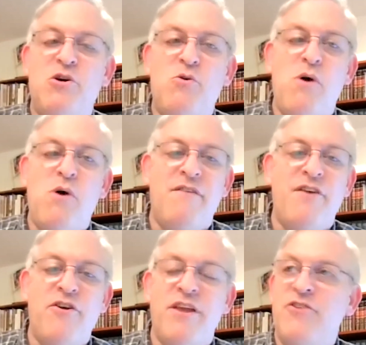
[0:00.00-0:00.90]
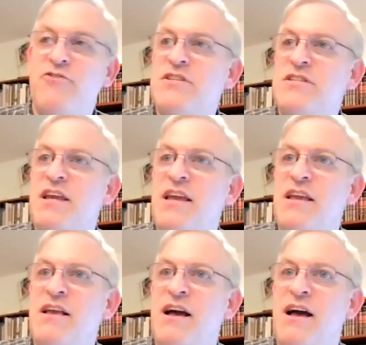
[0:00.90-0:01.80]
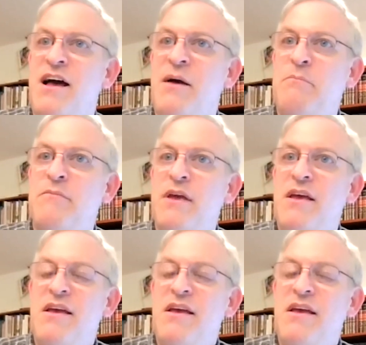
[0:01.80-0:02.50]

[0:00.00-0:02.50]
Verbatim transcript: So uh, very interesting. I guide um, you